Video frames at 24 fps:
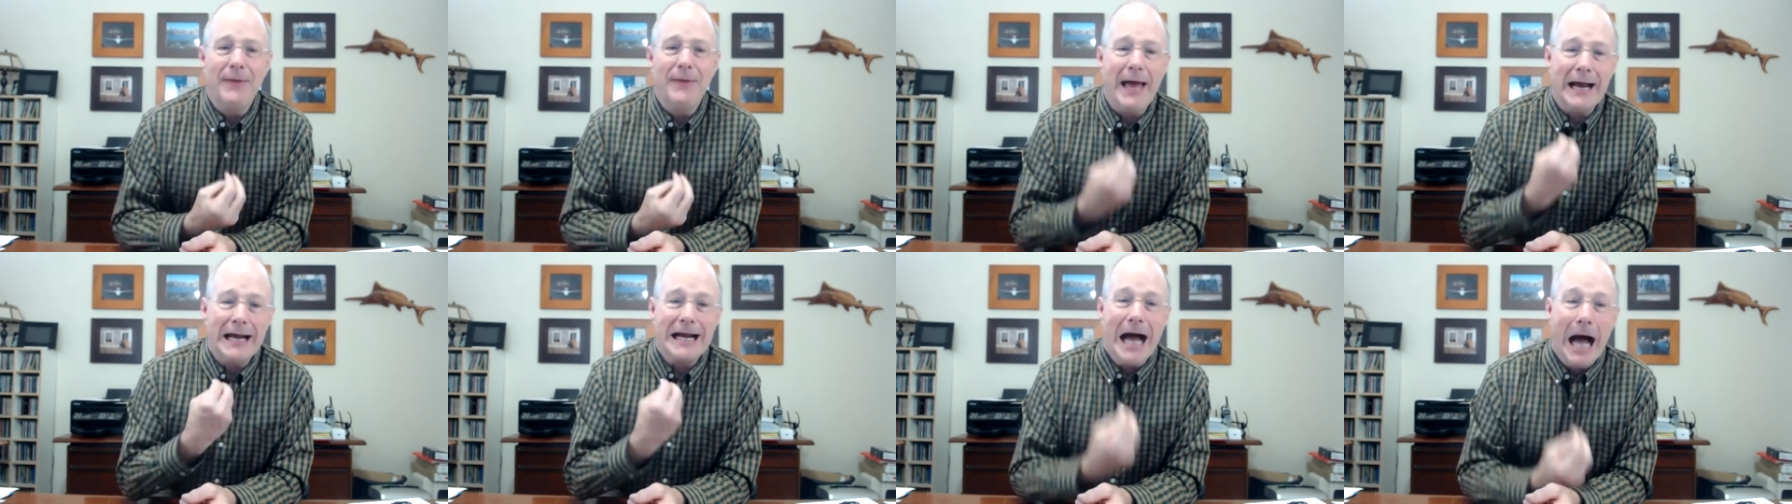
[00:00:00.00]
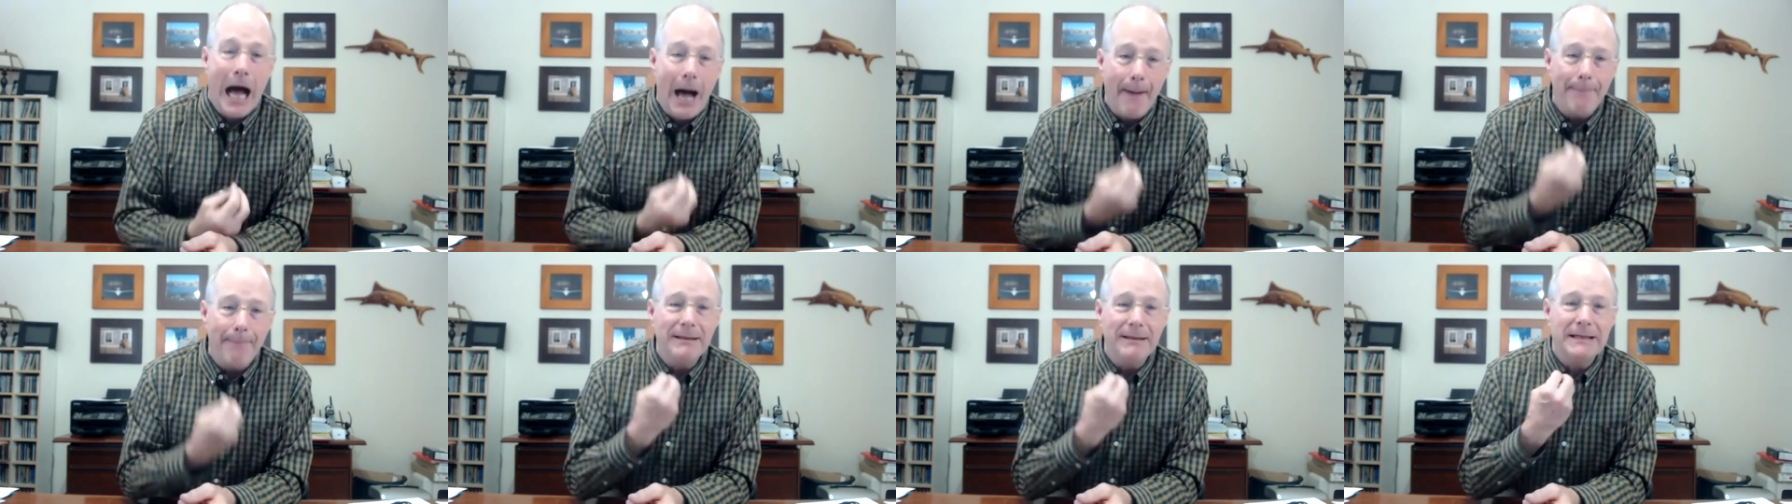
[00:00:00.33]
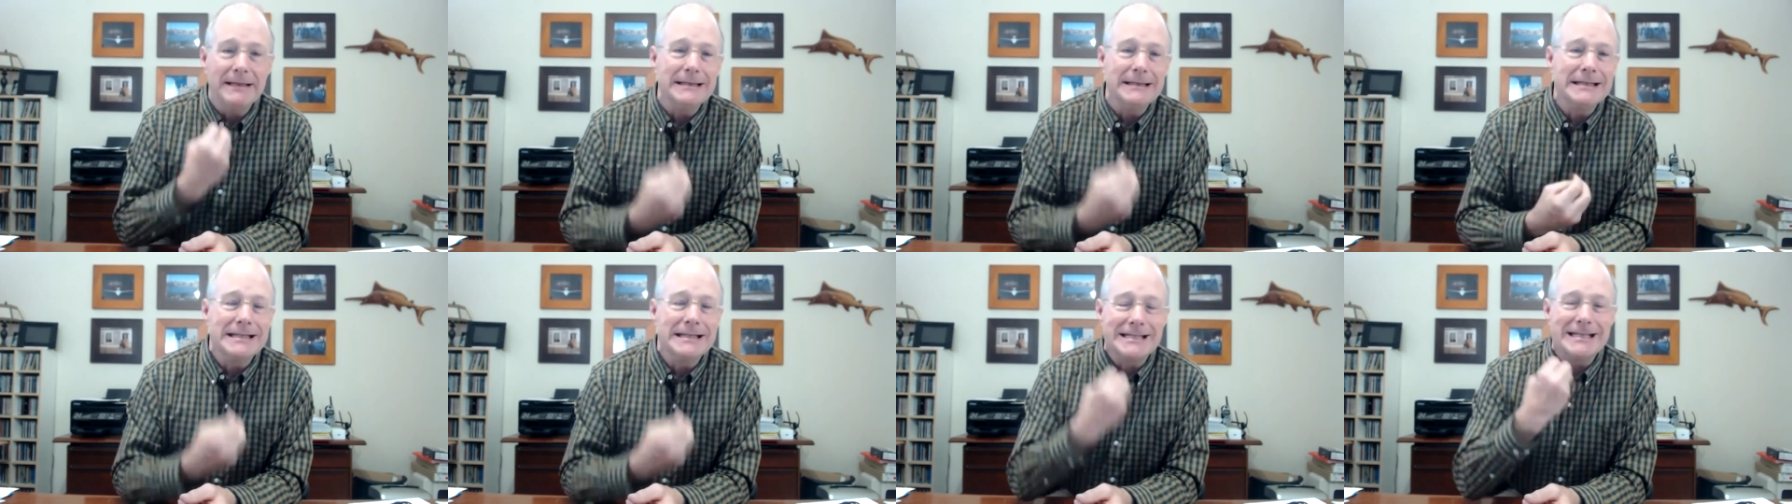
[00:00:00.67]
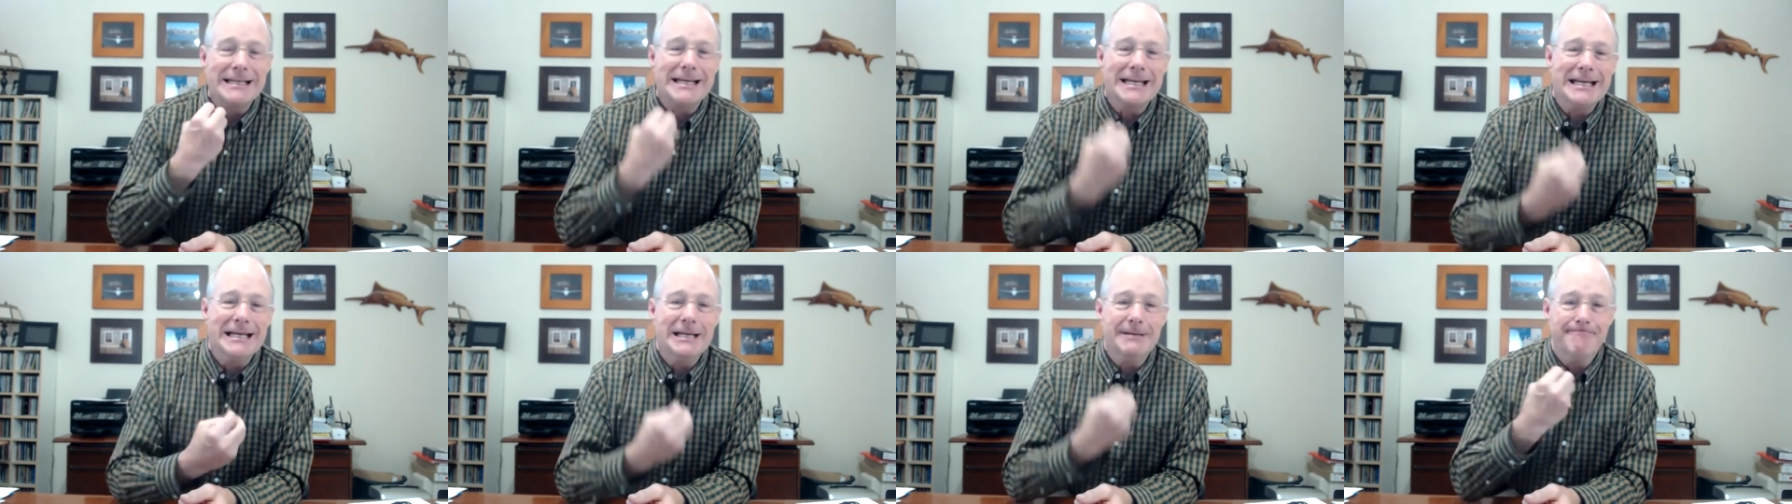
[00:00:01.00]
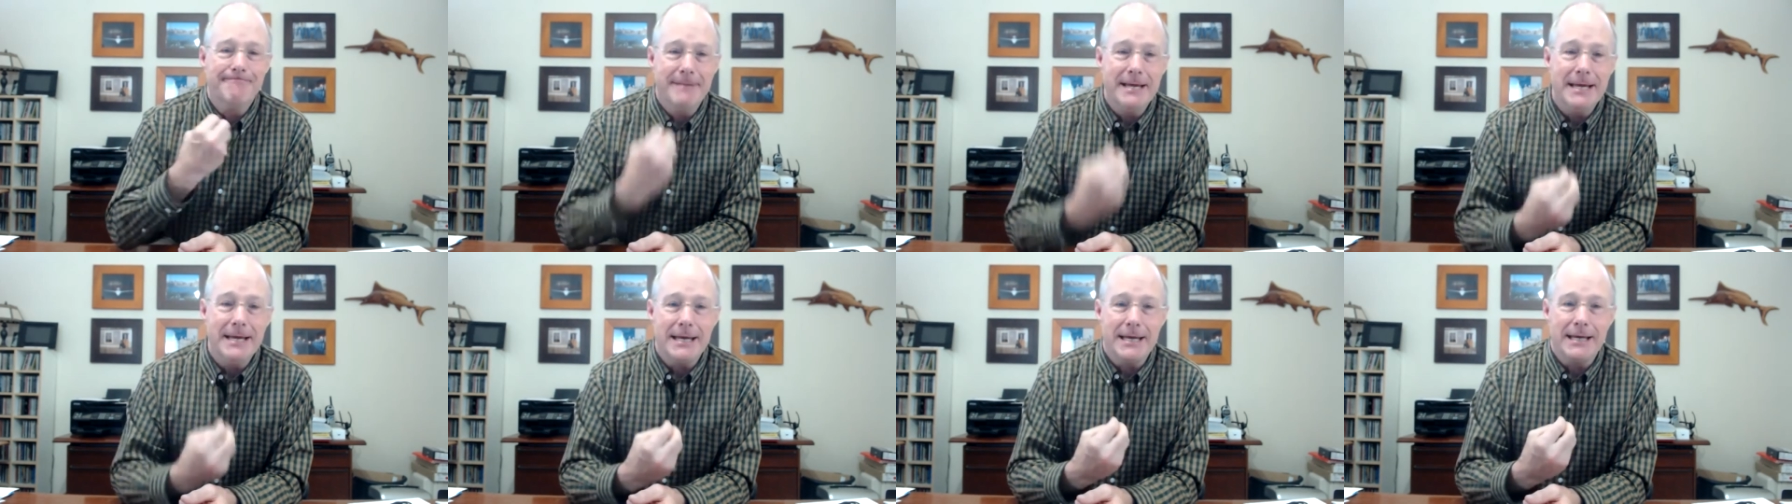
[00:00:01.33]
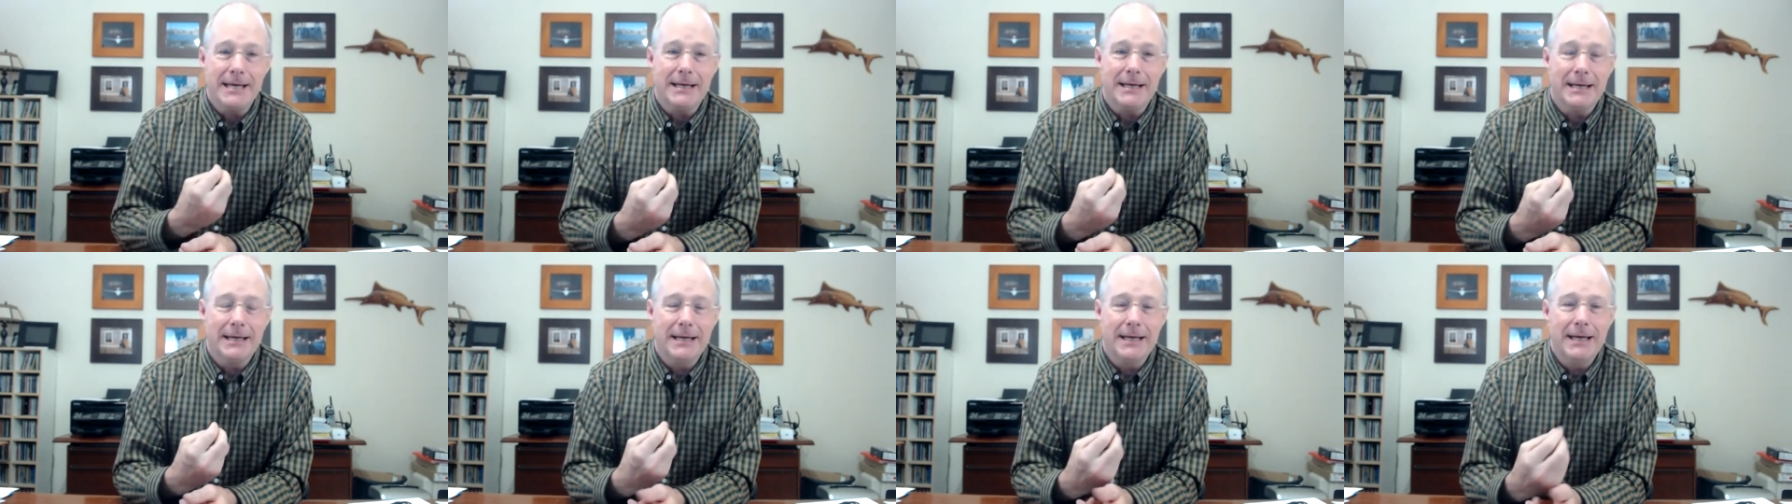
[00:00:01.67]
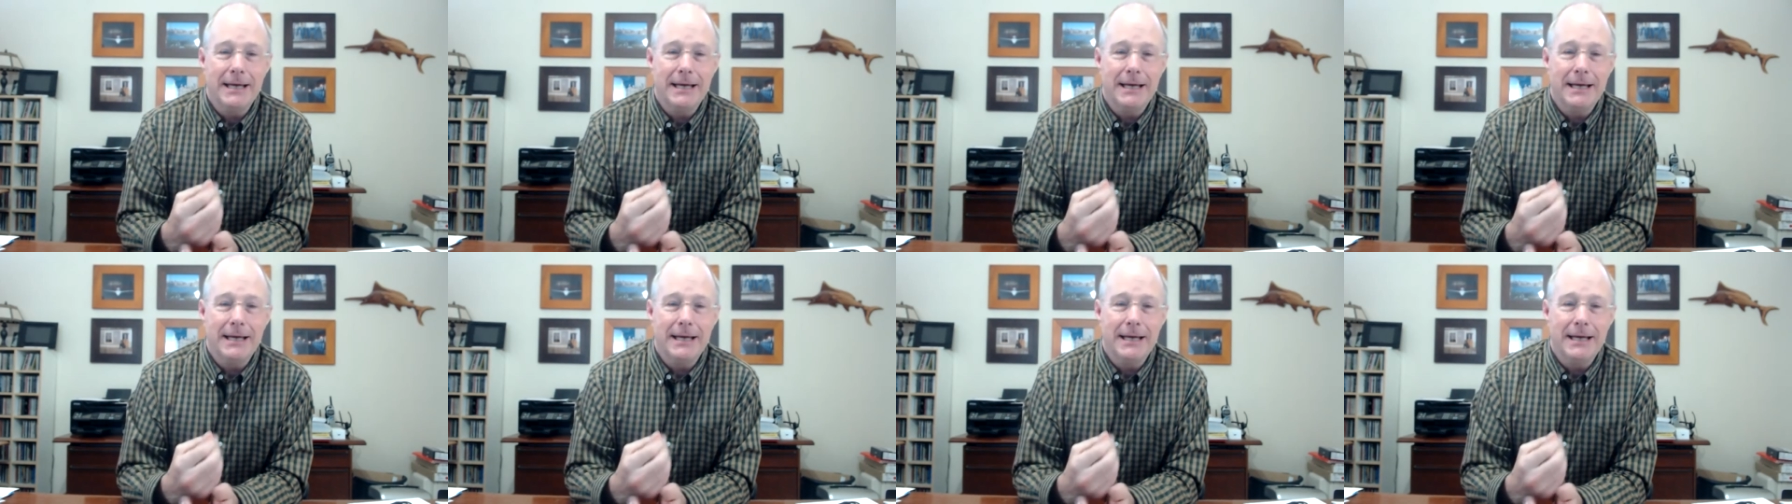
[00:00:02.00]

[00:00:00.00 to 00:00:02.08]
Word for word: that competency in me,